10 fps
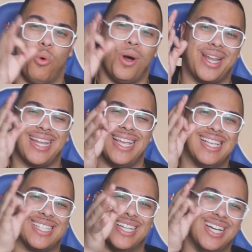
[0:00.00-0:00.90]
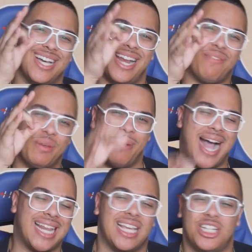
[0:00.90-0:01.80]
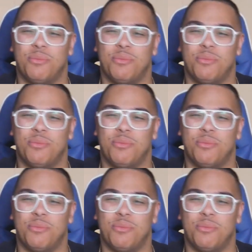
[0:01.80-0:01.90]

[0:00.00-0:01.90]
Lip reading: What is good, everybody?